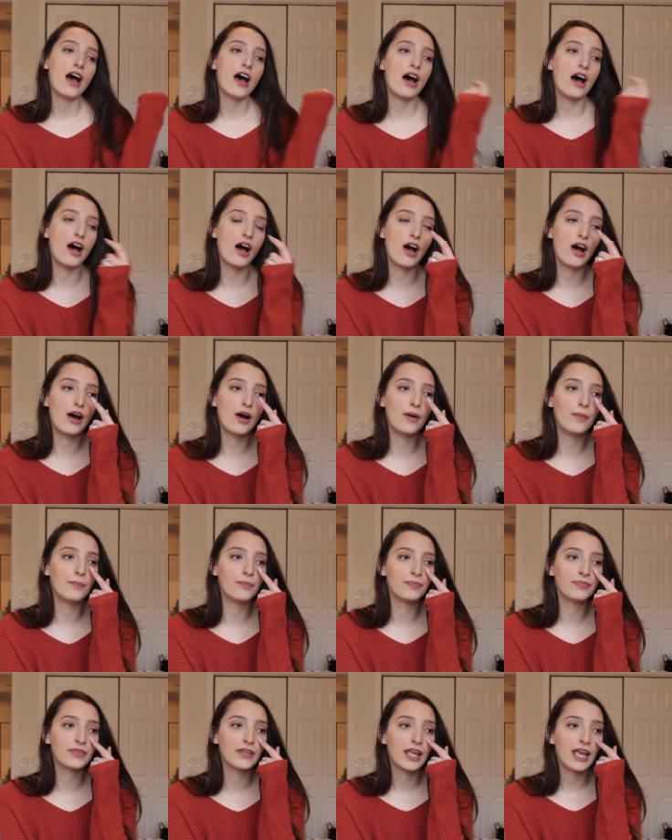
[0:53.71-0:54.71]

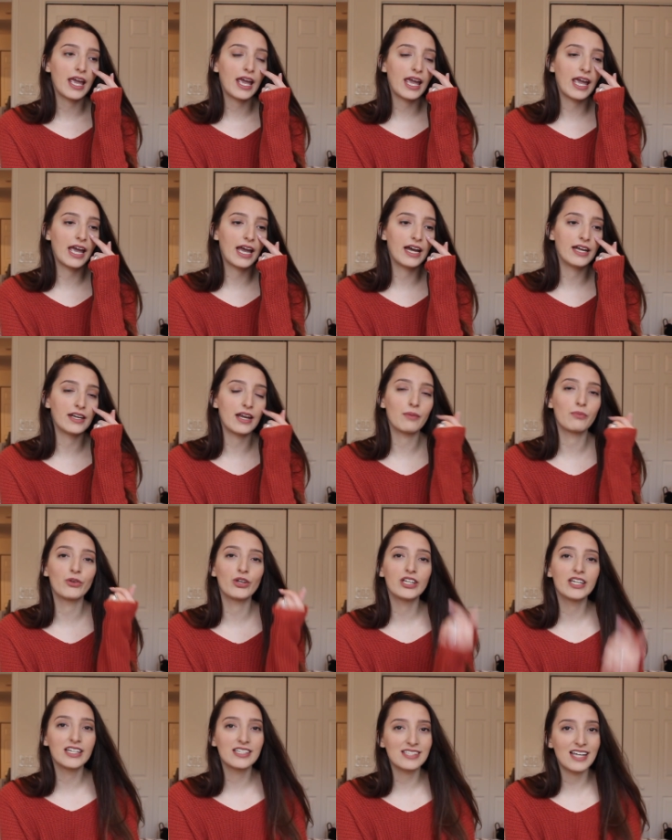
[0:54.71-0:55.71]
Um, and I'm
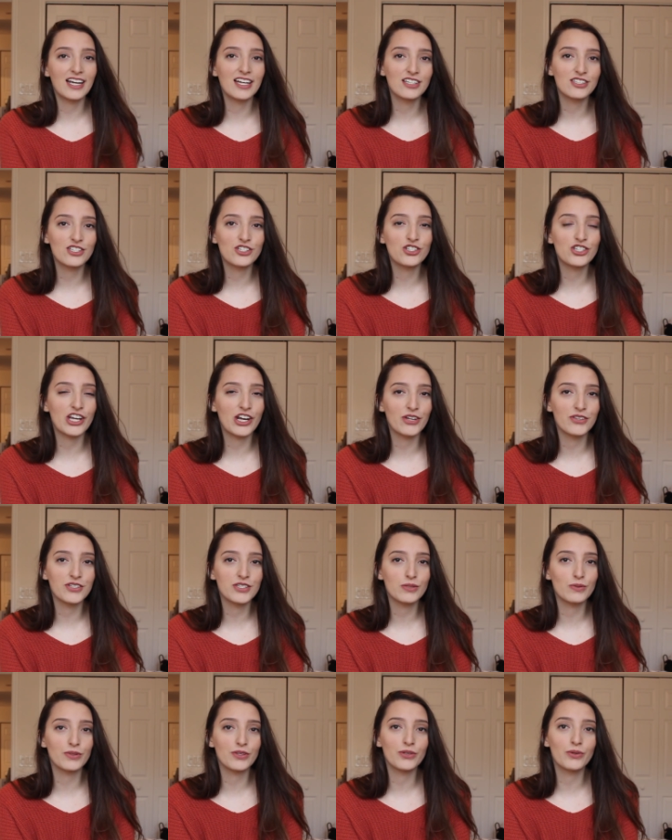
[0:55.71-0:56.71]
really excited to share
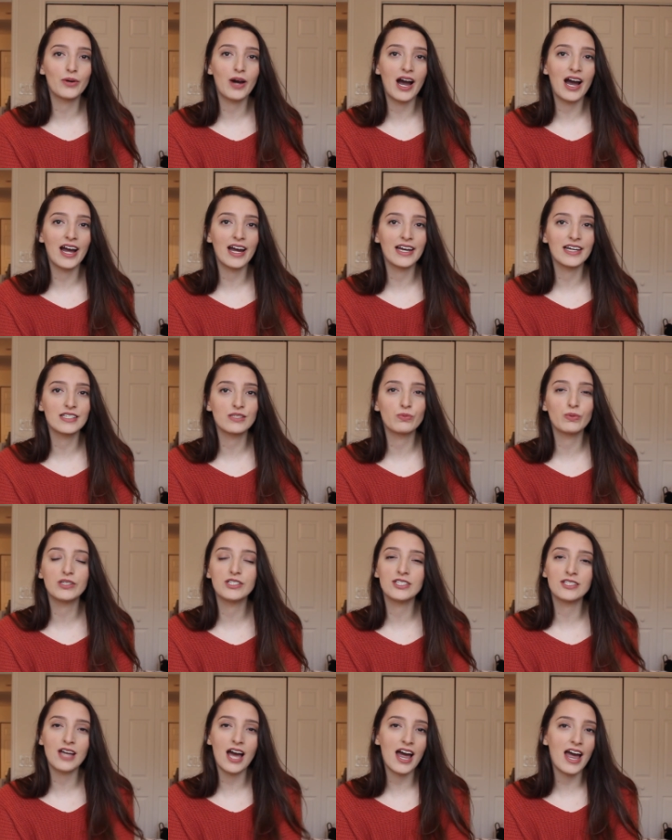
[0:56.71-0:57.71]
this with you guys. We
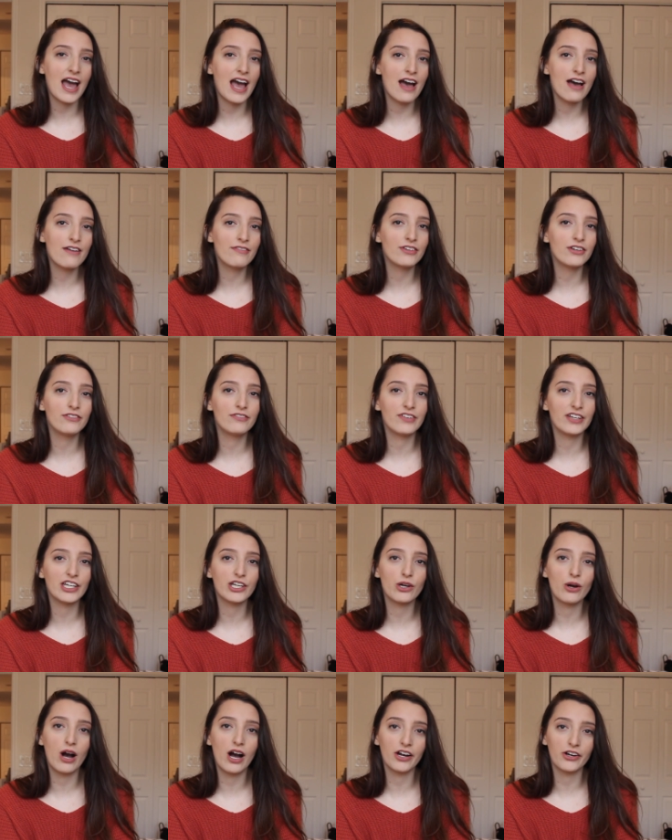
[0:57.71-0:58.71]
did not have a
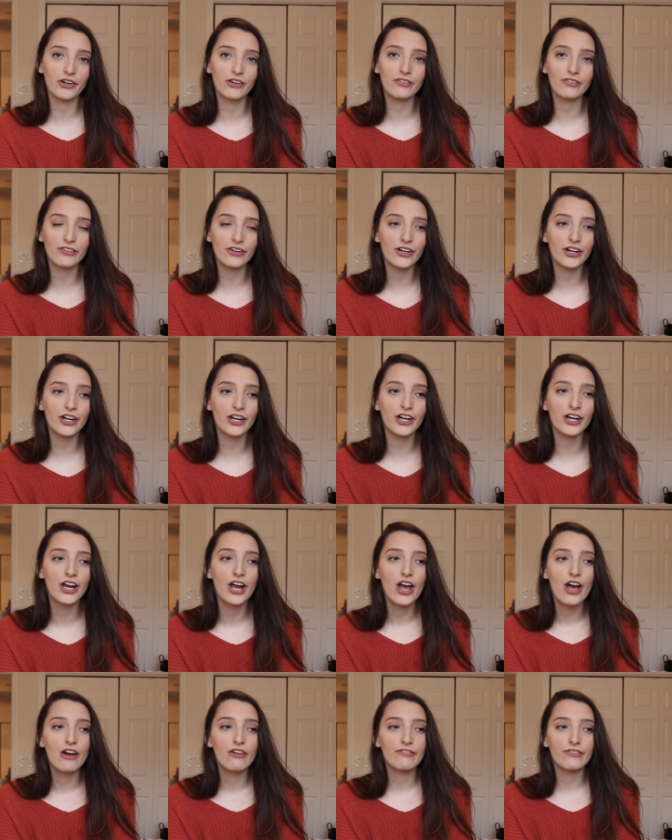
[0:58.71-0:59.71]
videographer
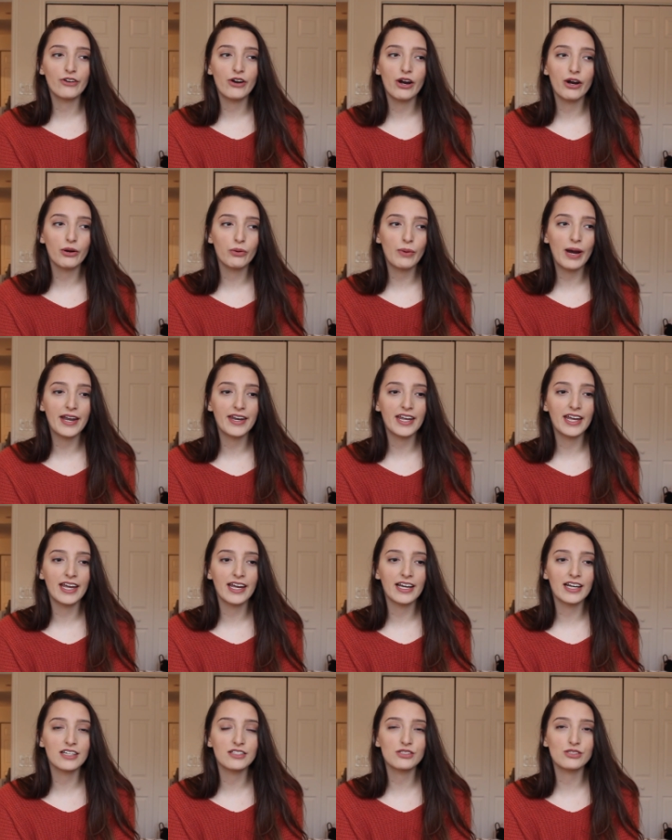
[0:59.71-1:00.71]
for our wedding,